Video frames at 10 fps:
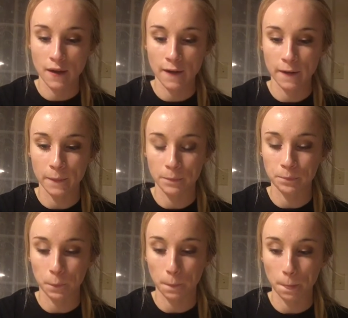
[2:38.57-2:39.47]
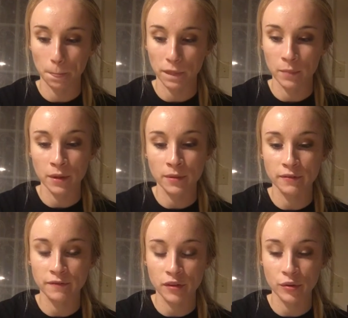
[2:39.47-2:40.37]
It made me
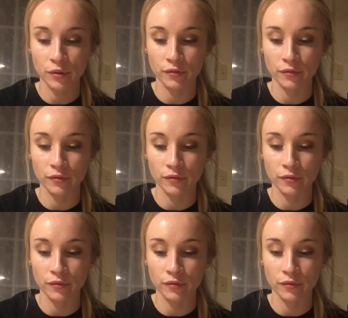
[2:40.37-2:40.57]
feel